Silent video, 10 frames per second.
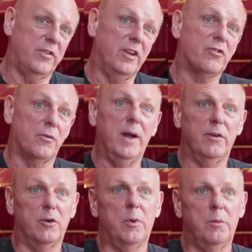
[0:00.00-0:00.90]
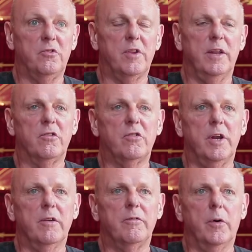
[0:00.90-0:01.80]
that surrounded what was then the
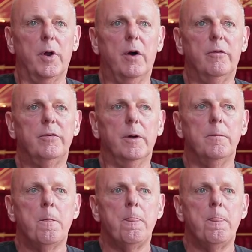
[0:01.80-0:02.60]
city of Philadelphia.